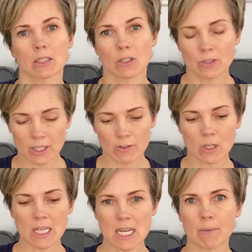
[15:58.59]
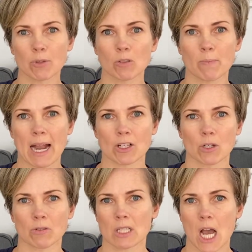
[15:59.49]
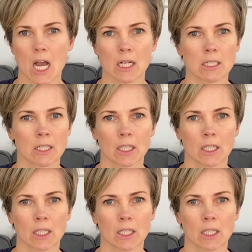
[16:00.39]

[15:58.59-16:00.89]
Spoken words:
So see if you can keep those back toes tucked.